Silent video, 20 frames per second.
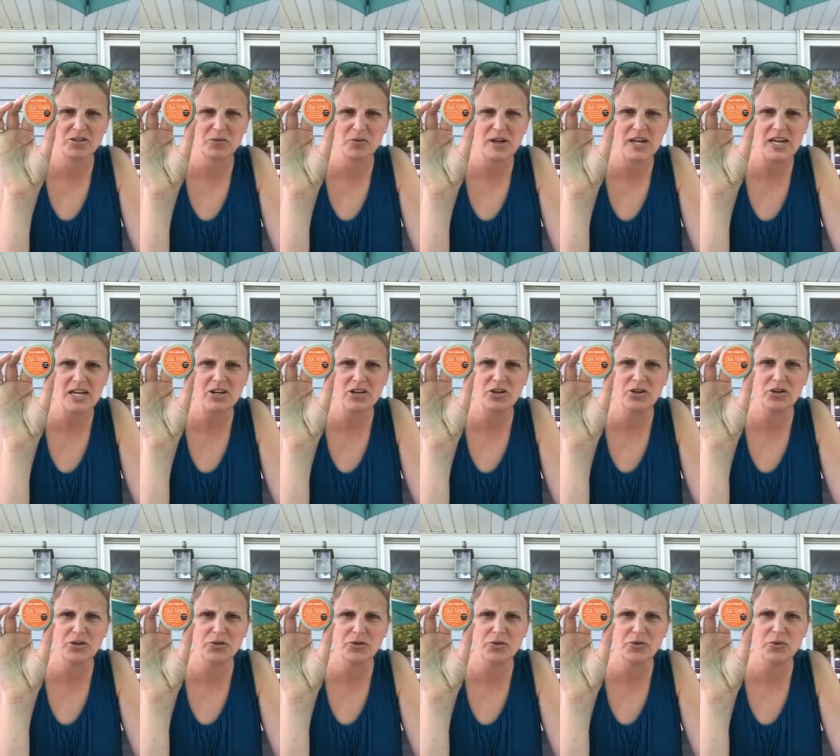Green
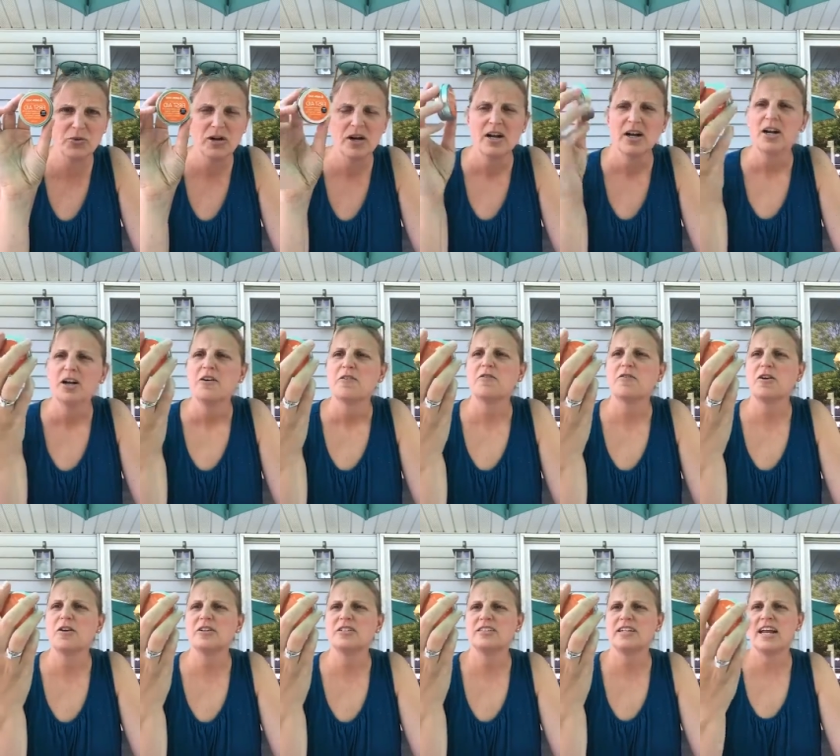Goo
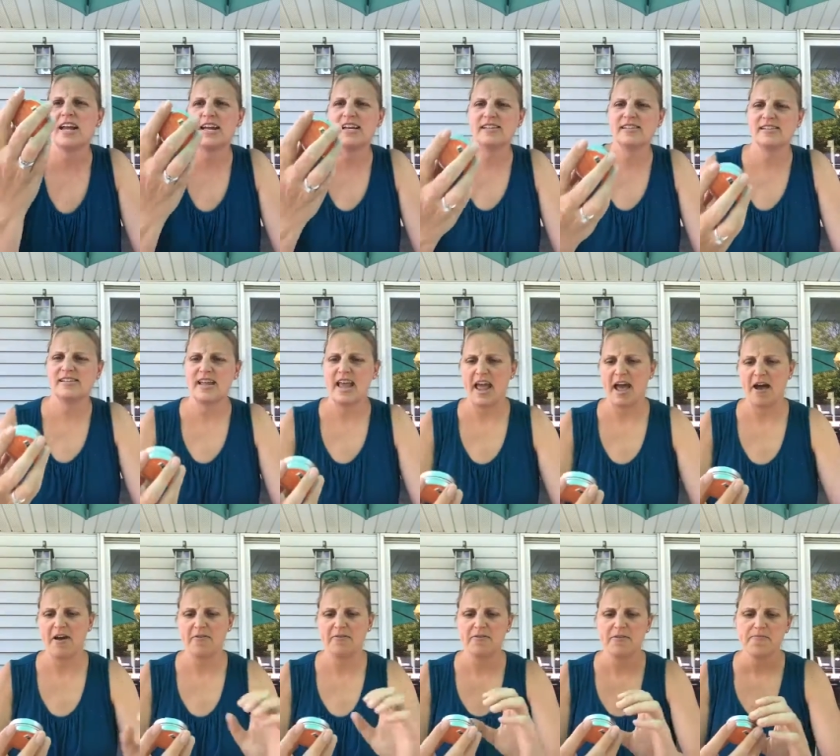First Aid
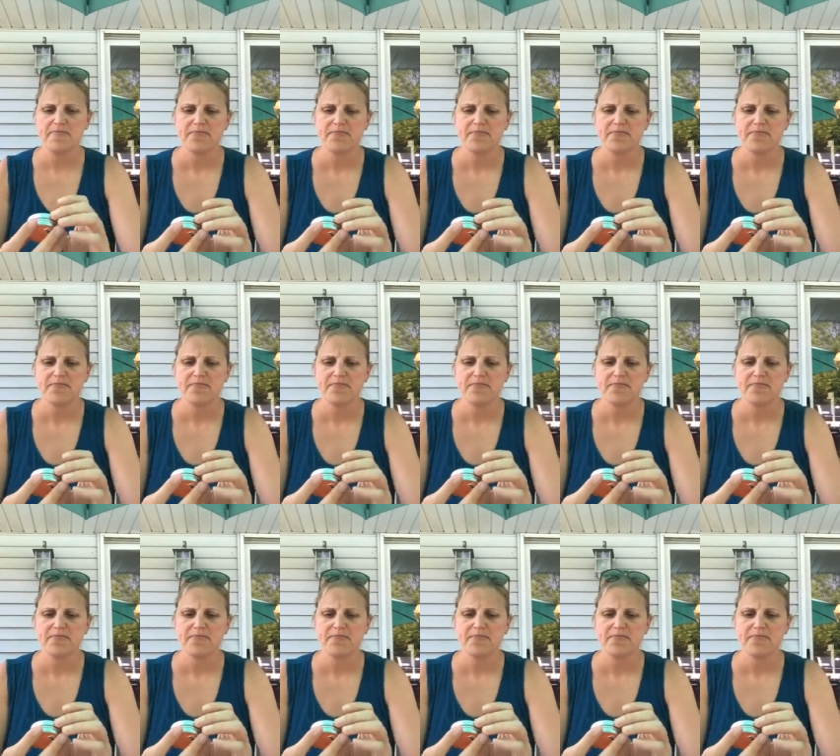Salve.